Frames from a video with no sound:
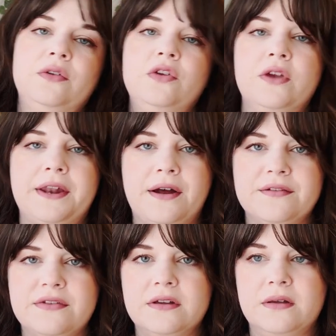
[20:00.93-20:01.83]
and you get out
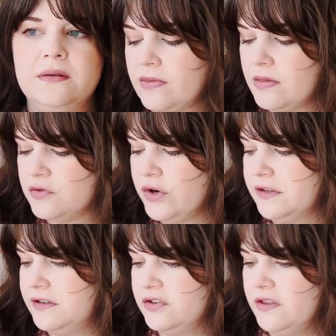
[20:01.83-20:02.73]
of the, the train
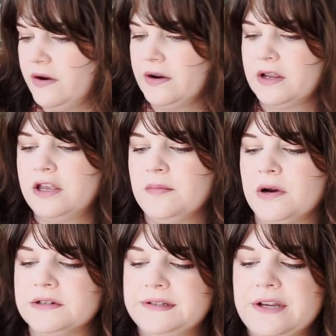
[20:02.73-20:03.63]
station there at
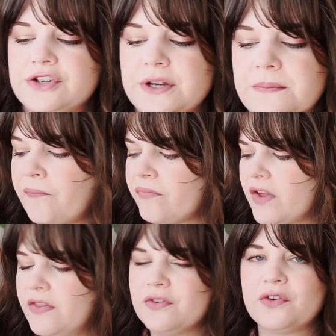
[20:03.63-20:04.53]
Akihabara Station,
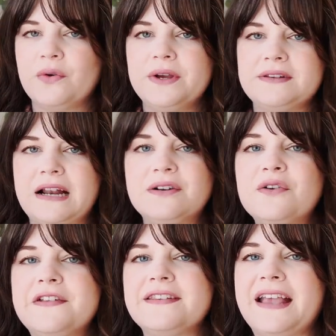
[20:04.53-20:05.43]
there's always, I don't know
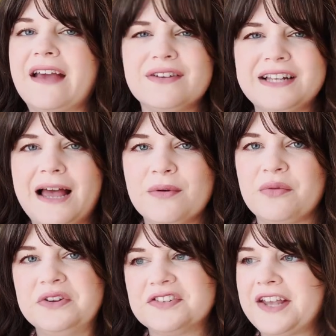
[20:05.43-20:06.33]
if it's like every time or if
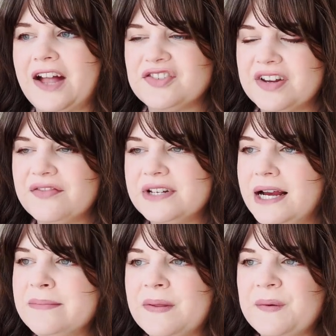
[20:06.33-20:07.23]
we just catch it every
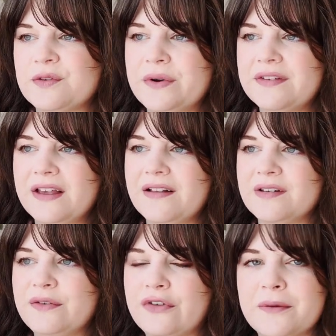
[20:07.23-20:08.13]
time, but there's always like a
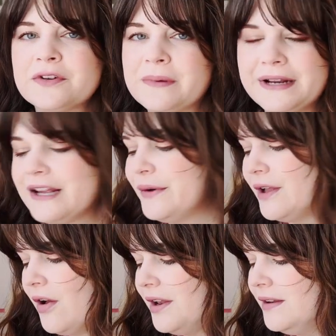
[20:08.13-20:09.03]
little farmer's market
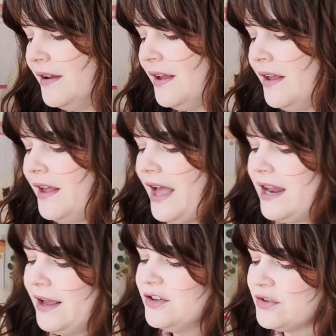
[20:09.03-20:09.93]
going on.
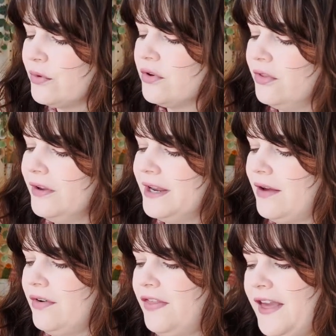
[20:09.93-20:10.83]
And I just wanted to look at
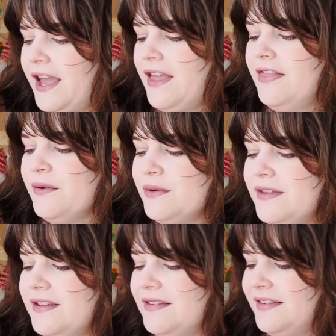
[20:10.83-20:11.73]
everything, and there were
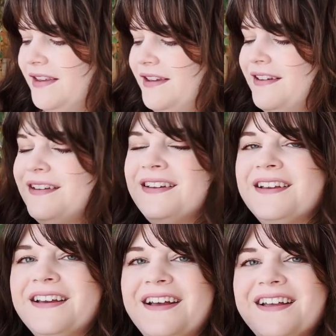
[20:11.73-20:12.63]
these
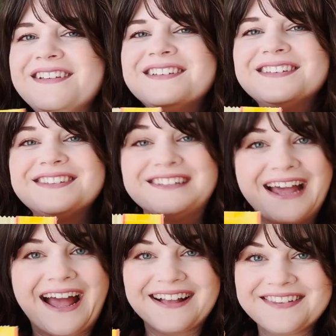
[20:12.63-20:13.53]

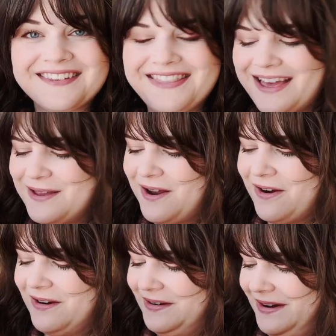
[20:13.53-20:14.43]
snacks that
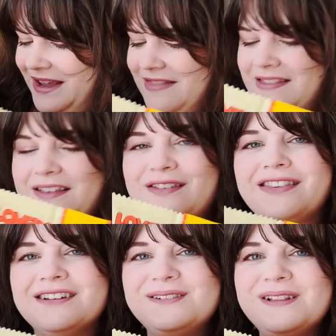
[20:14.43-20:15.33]
are in these
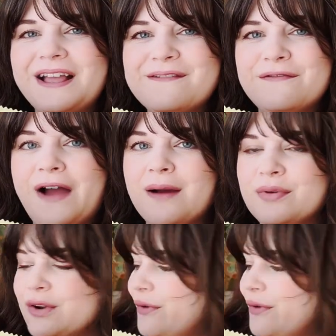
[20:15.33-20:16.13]
little like fabric